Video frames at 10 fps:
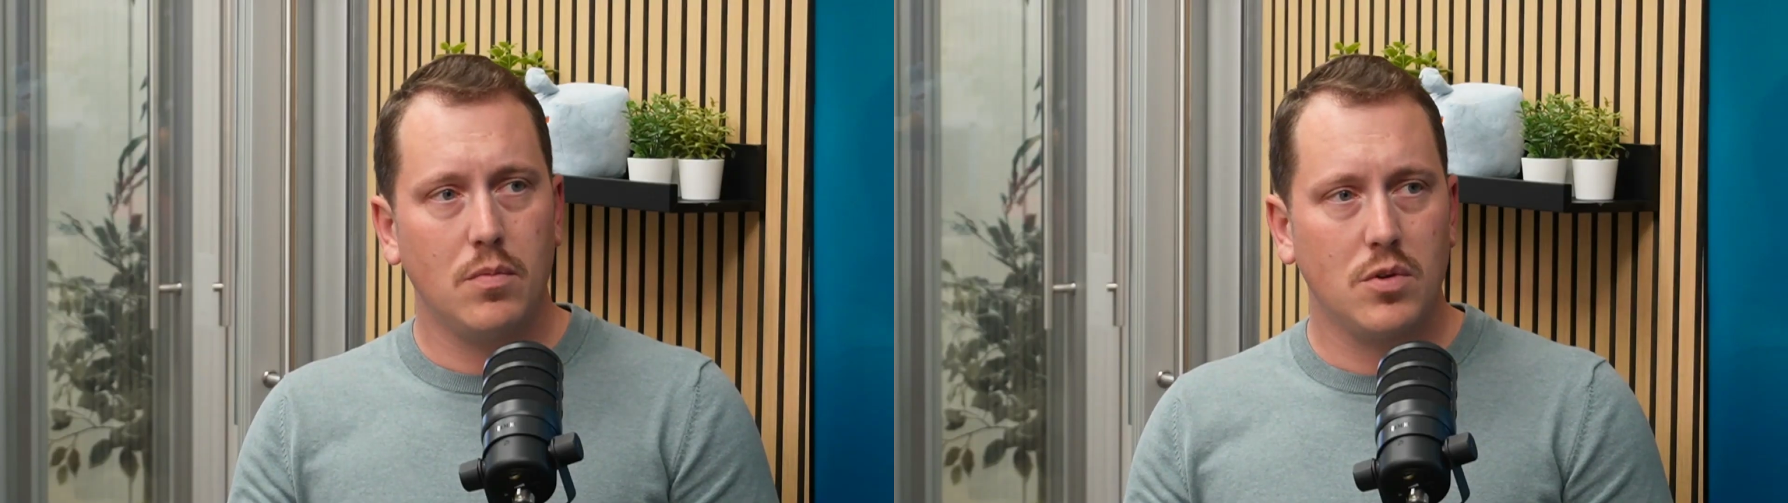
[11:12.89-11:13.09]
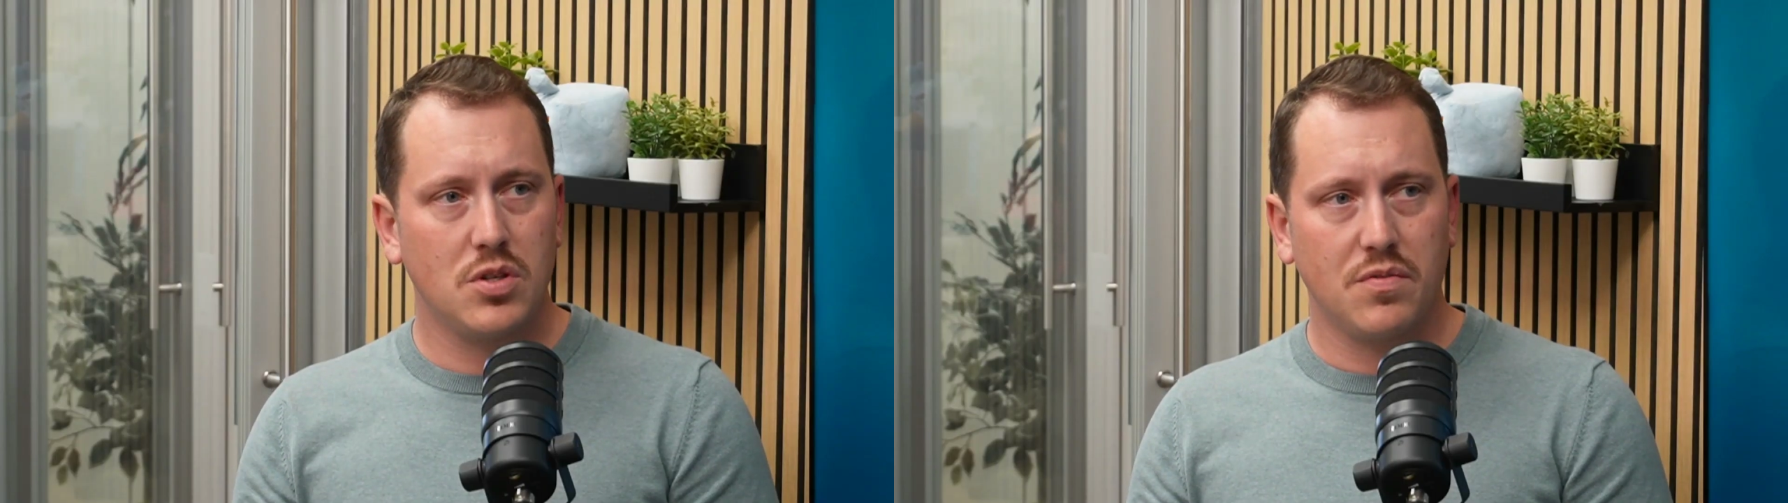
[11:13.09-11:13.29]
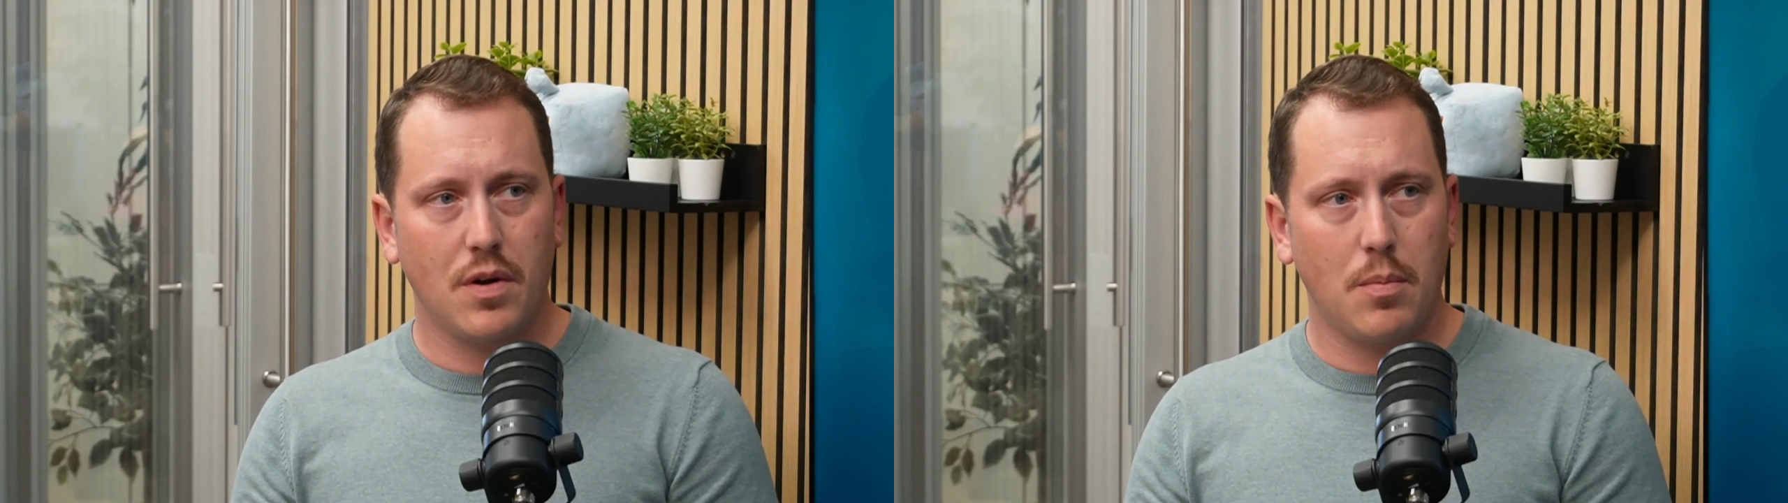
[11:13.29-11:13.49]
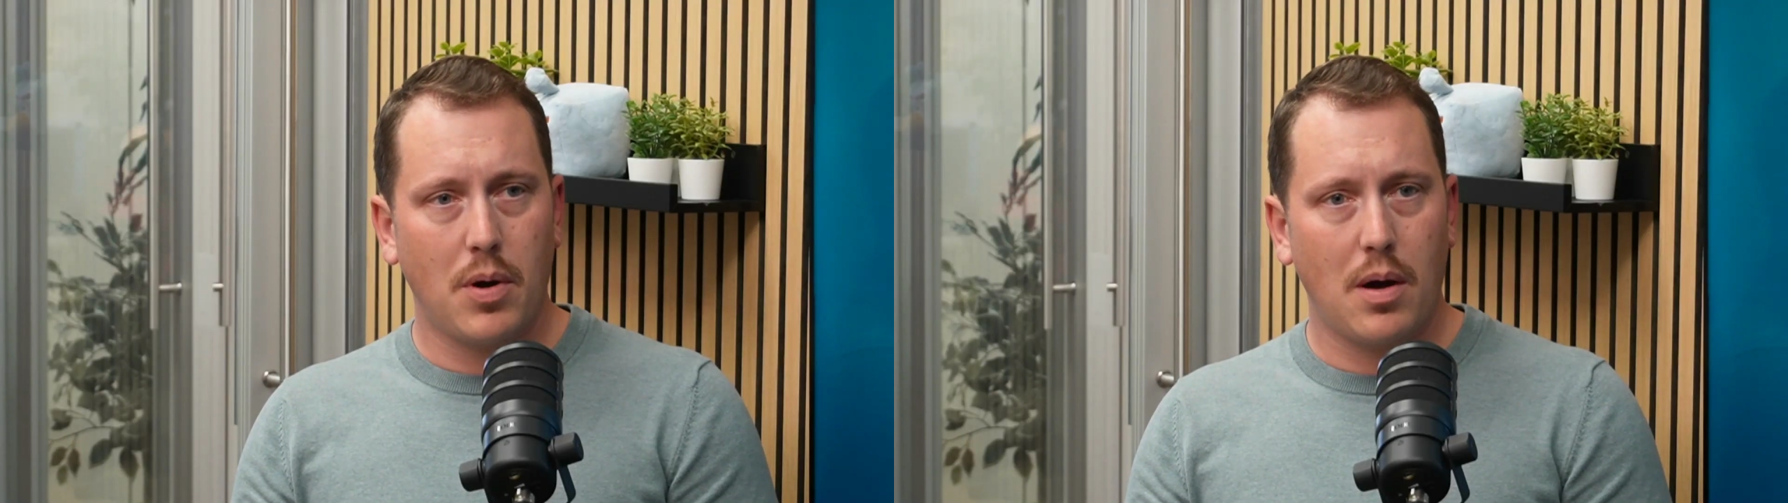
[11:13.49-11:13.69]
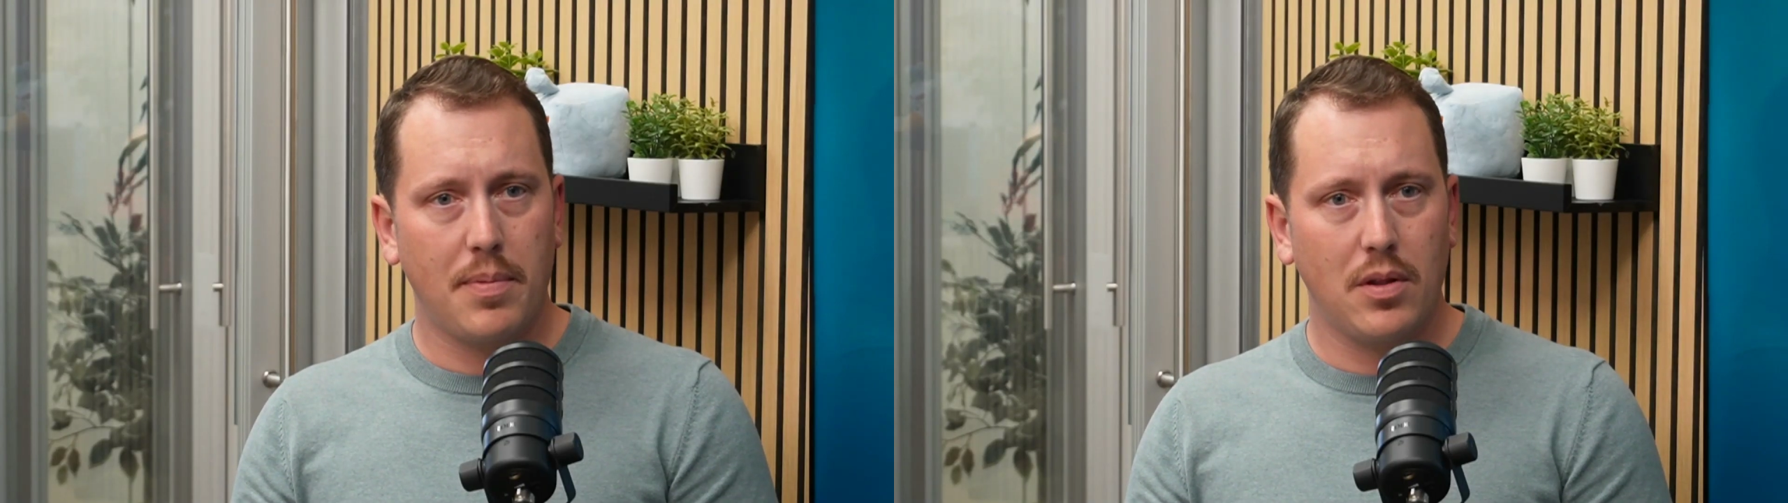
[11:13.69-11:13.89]
which is very
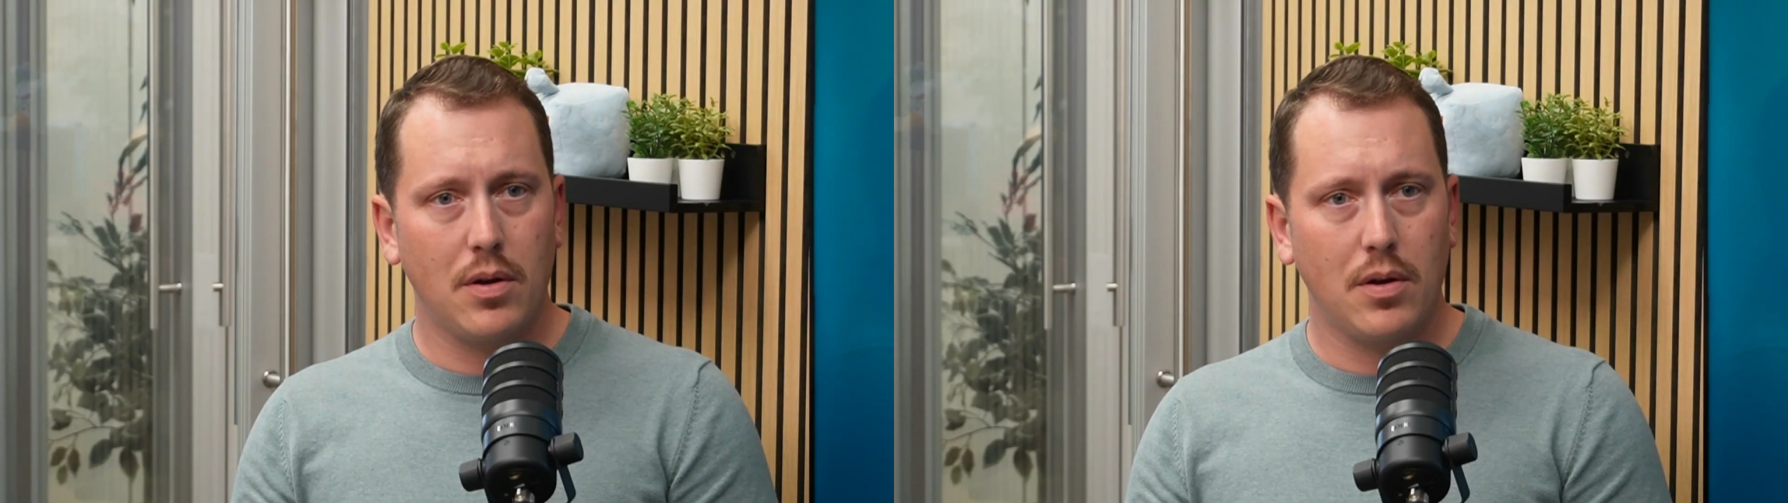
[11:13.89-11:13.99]
popular.